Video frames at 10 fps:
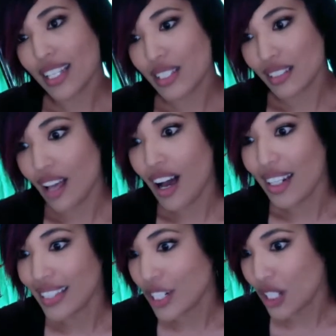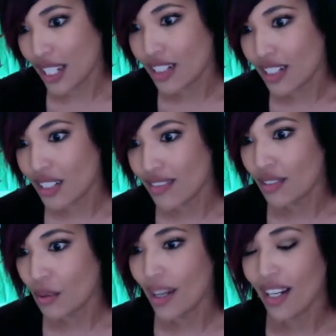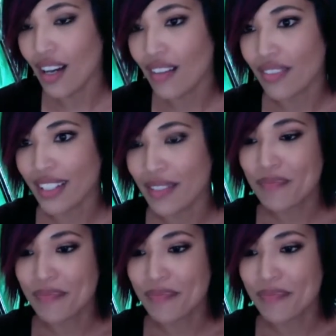a lot, and they change quite often.